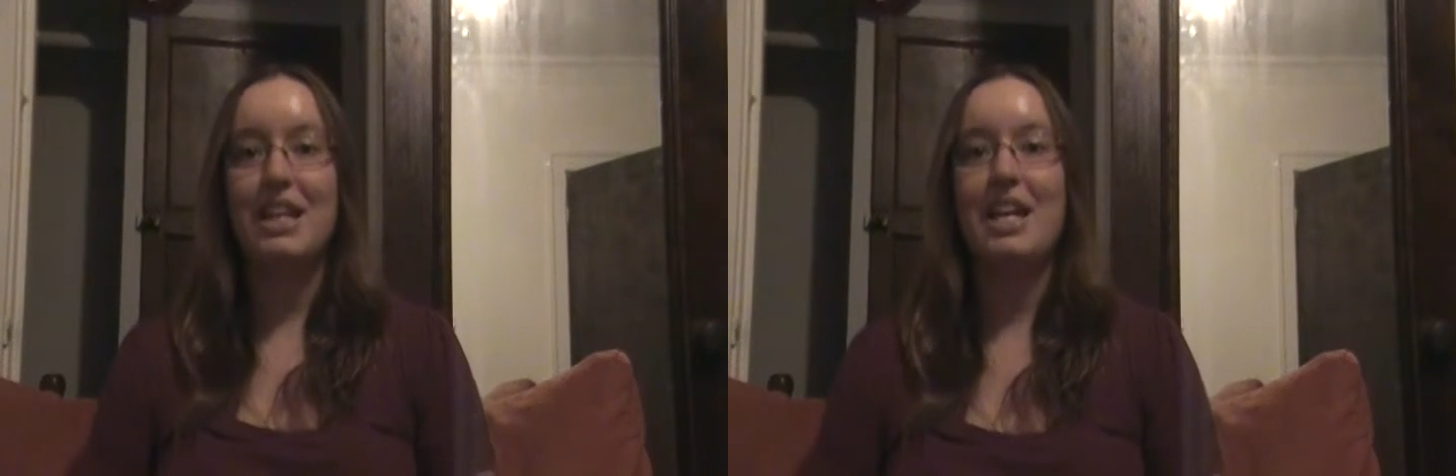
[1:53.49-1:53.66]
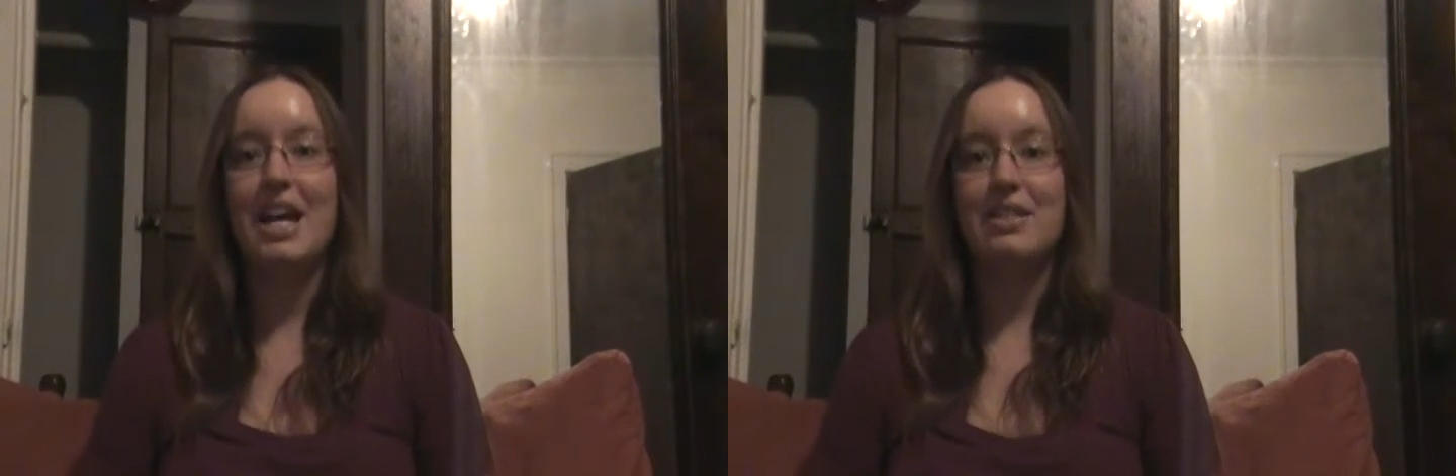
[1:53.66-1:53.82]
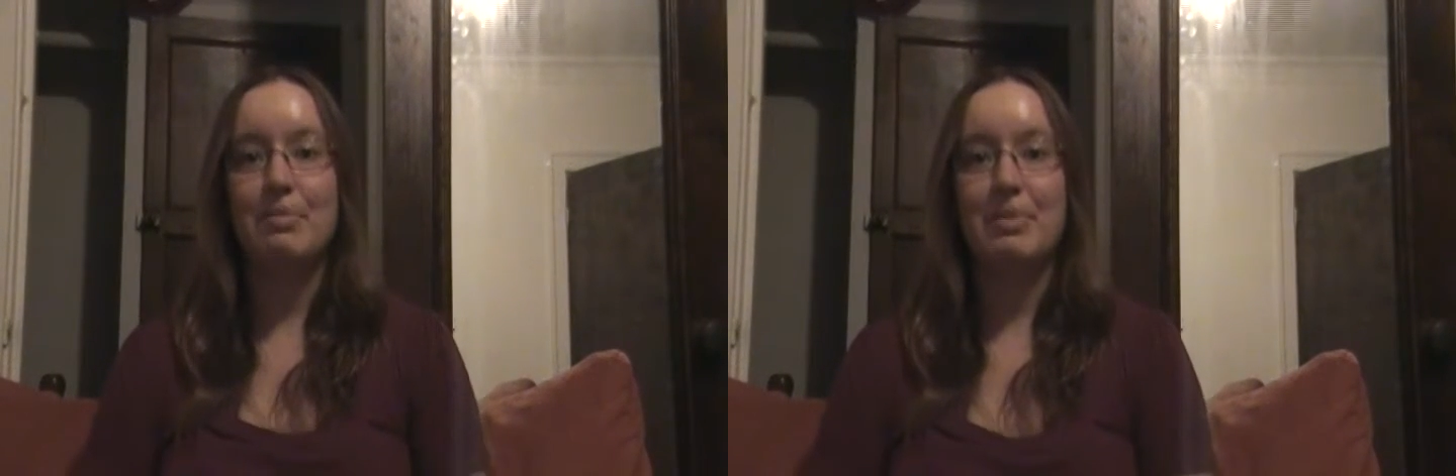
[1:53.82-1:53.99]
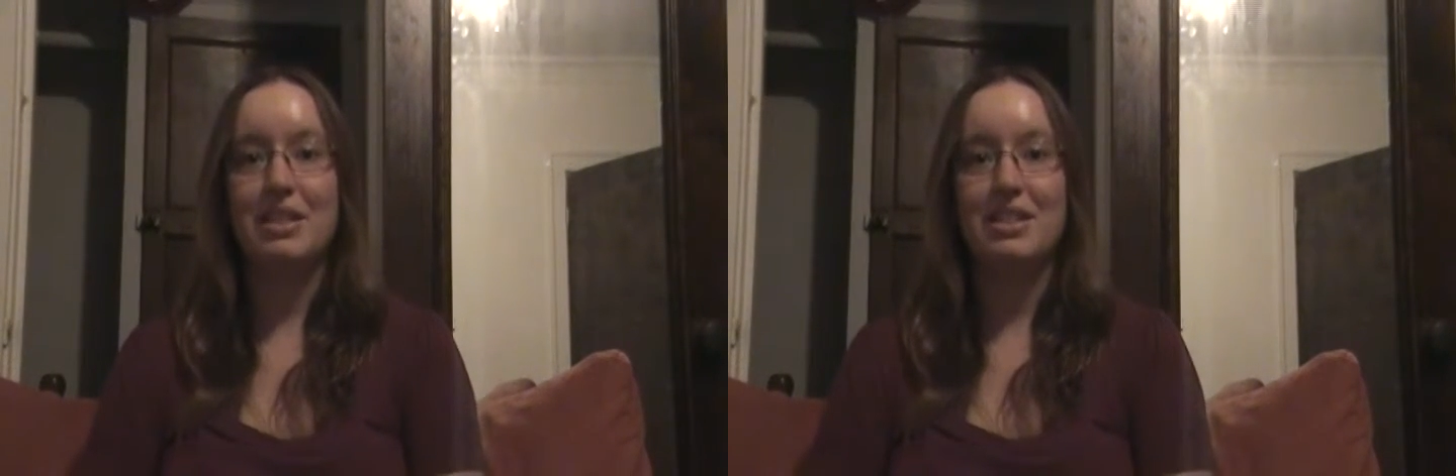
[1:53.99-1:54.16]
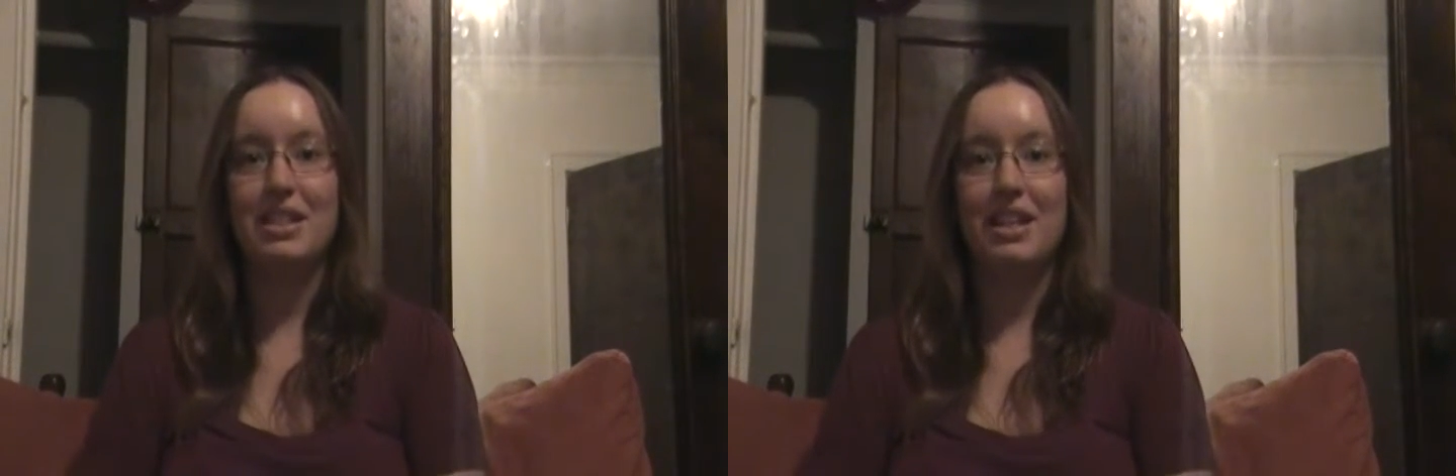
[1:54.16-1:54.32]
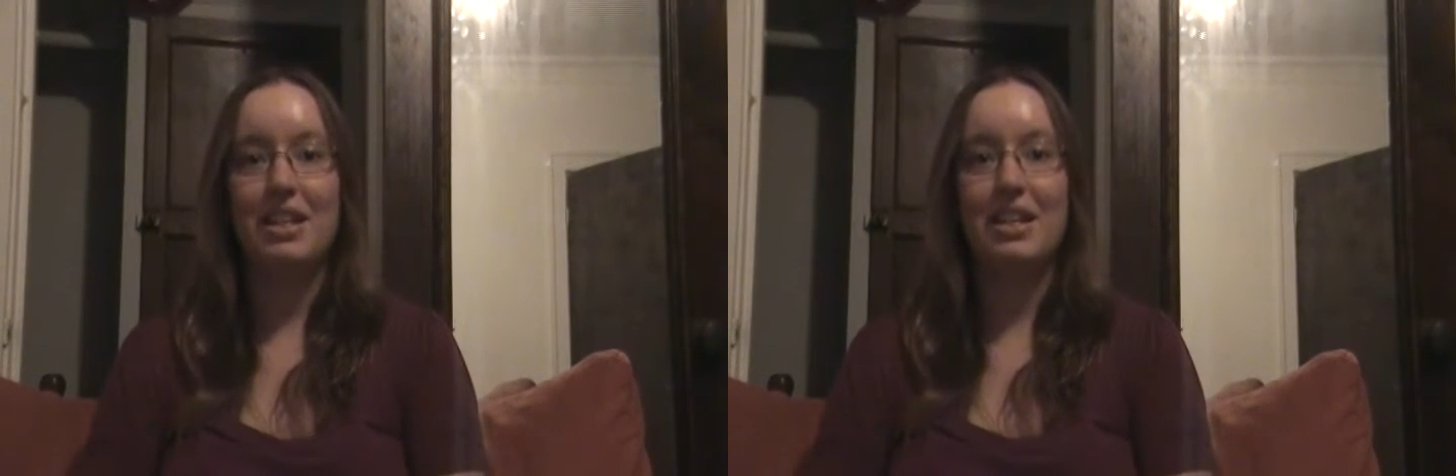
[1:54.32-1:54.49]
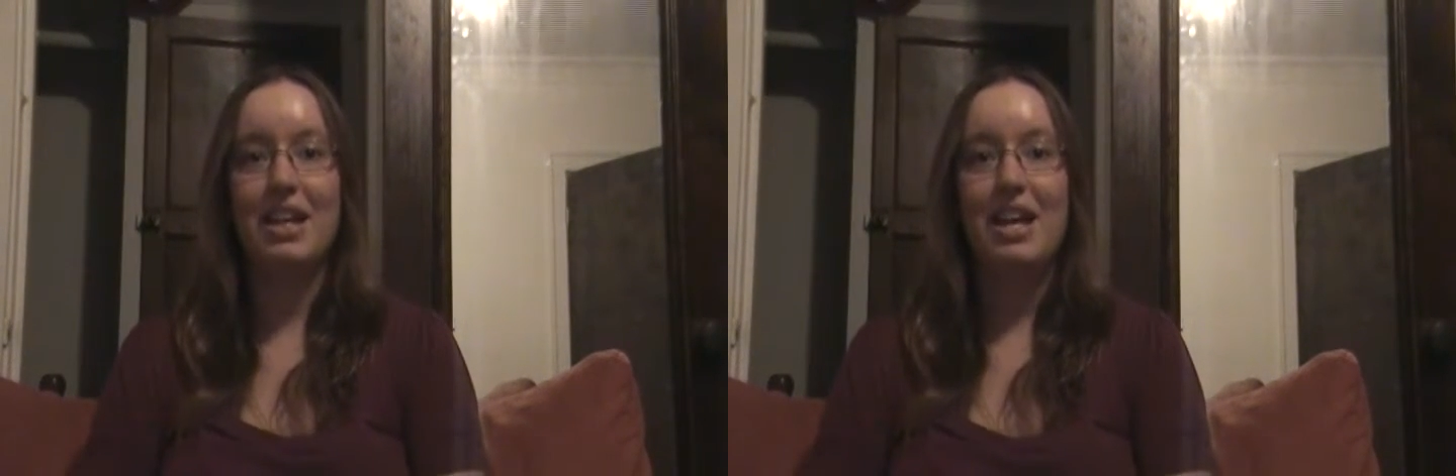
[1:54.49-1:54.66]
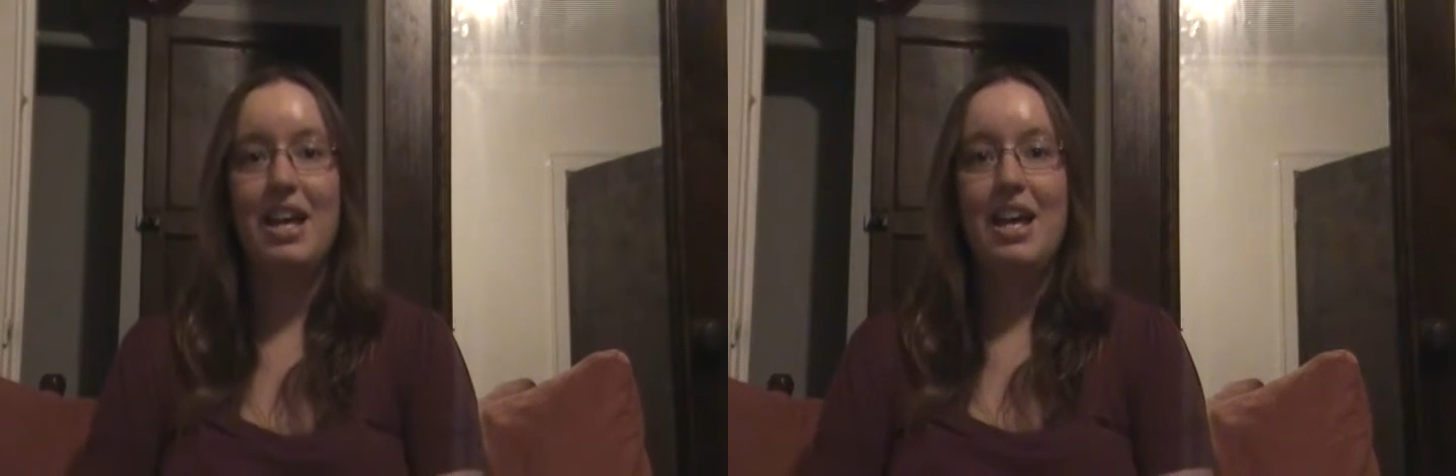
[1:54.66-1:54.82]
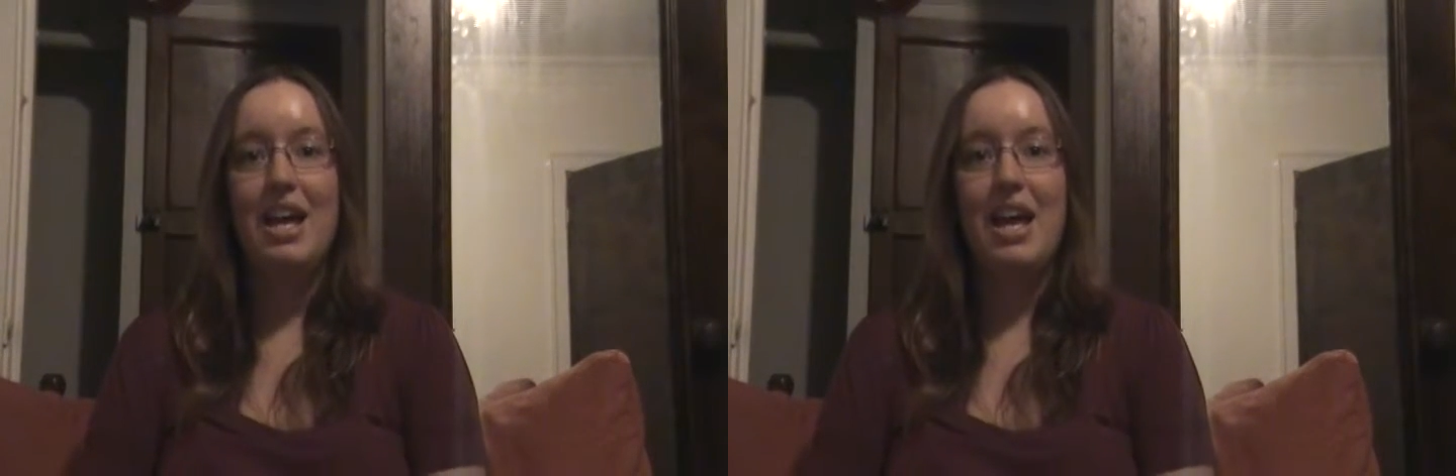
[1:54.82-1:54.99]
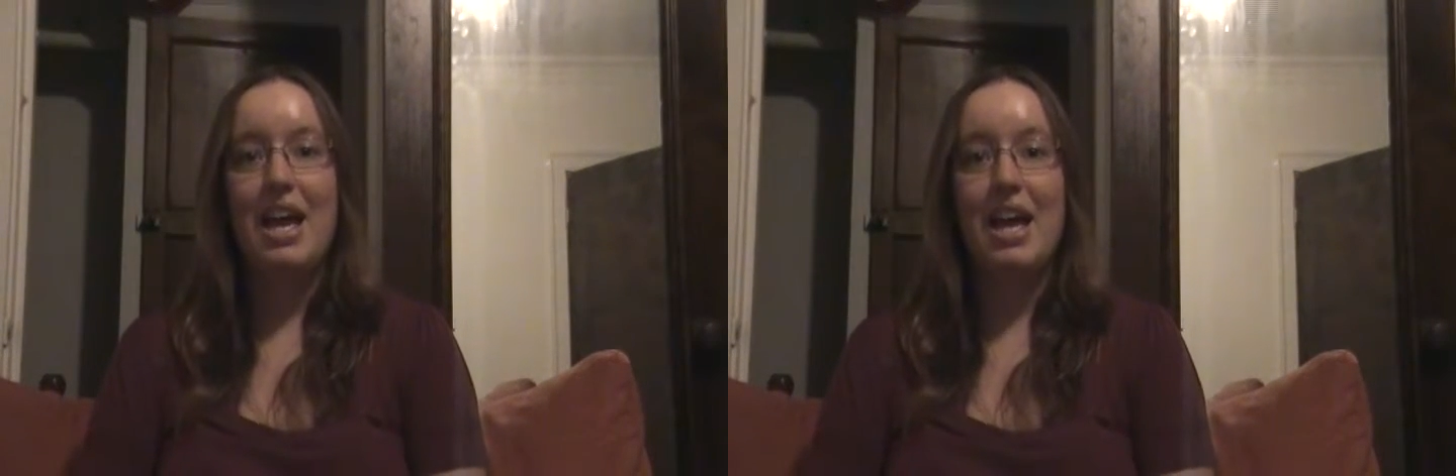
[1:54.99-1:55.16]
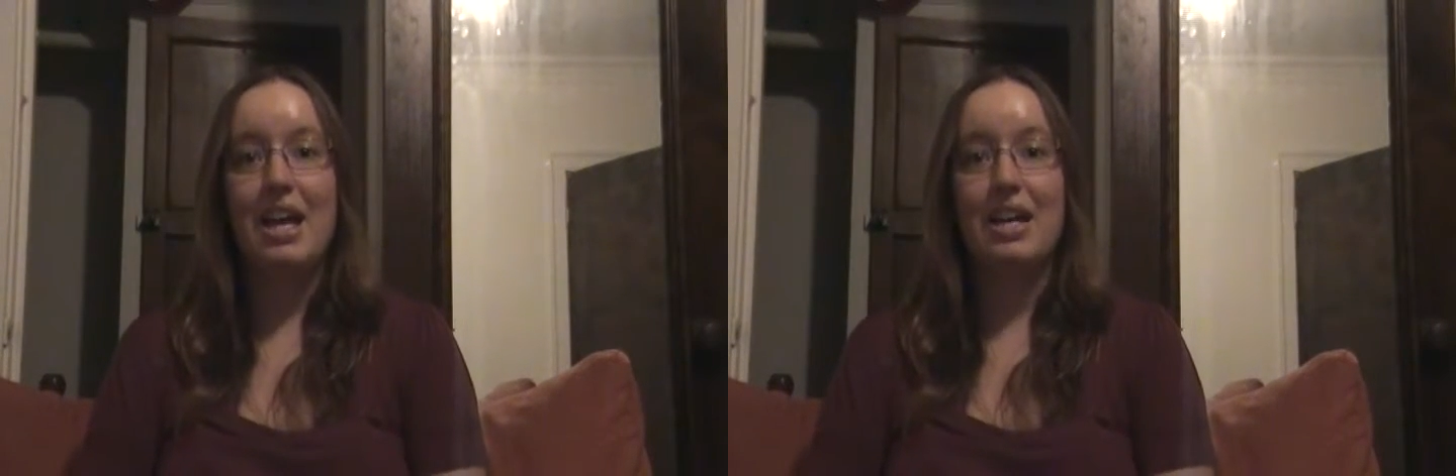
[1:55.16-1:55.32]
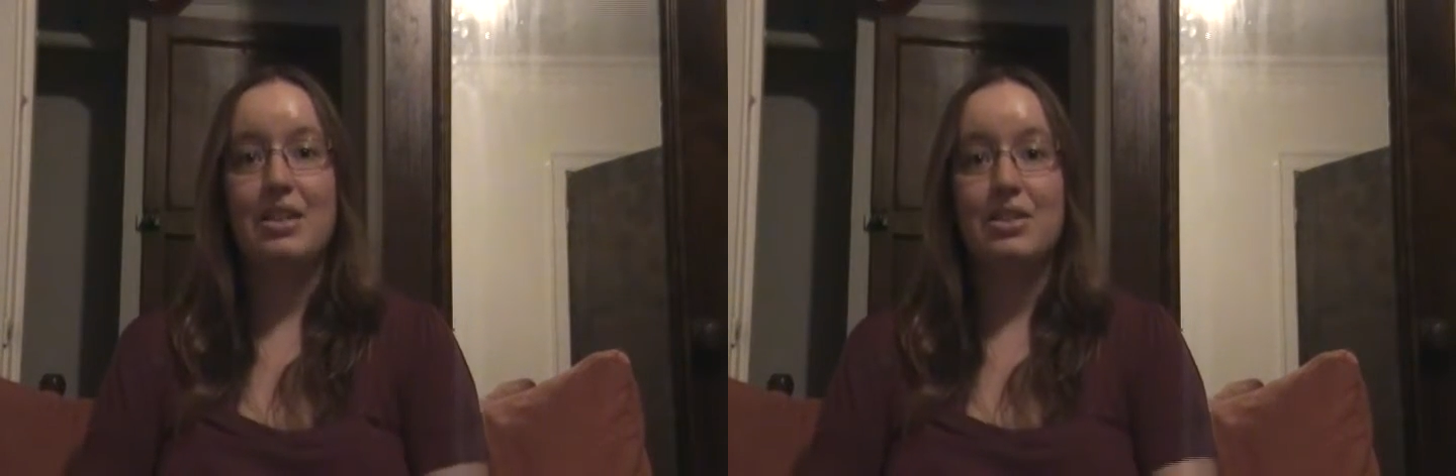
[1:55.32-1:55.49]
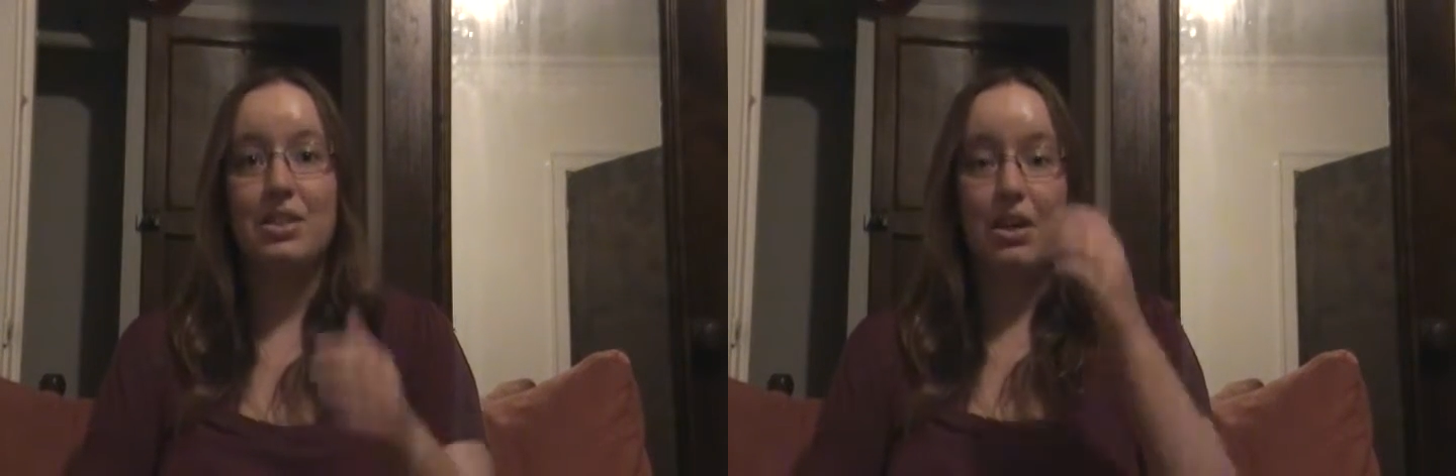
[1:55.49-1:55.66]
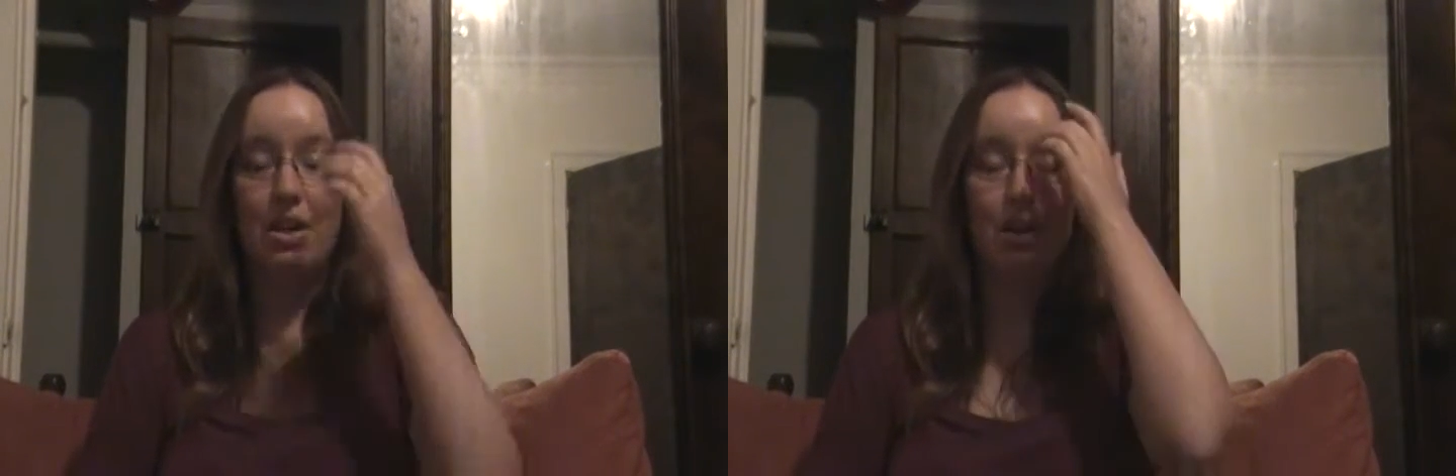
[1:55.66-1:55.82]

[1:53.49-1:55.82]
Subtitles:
He hasn't been seen. And